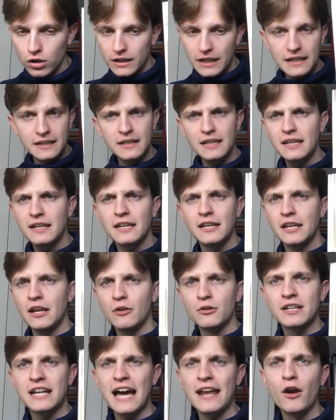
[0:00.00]

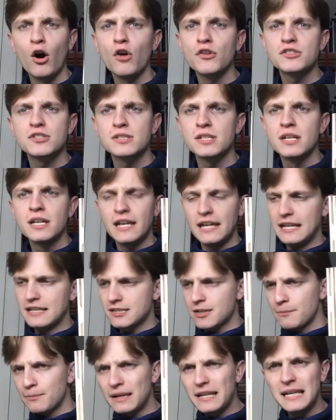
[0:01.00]
He's
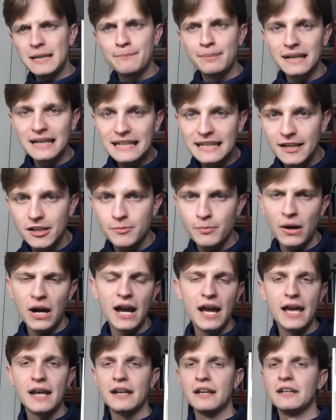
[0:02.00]
completely beleaguered
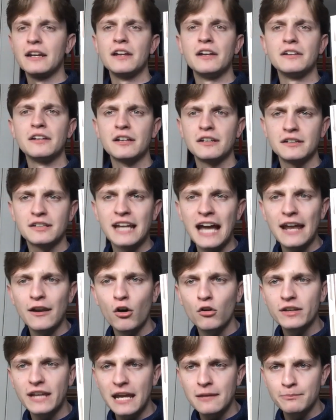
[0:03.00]
by it and
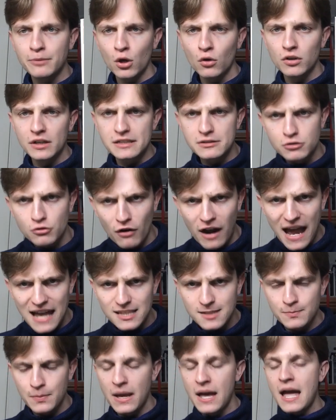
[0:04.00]
cannot get beyond its
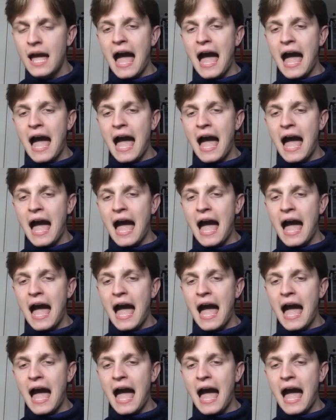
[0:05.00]
grasp.